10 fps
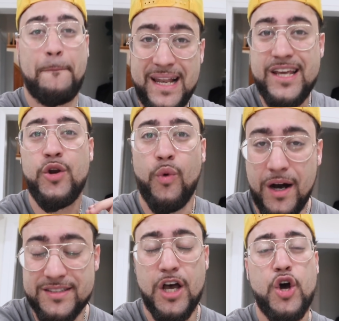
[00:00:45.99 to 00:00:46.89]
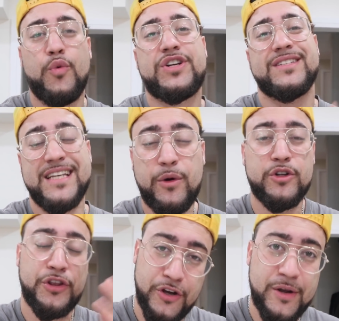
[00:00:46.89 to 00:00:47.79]
billion wons, which is
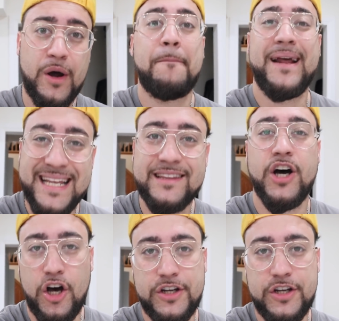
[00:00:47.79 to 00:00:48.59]
equal to $31 million.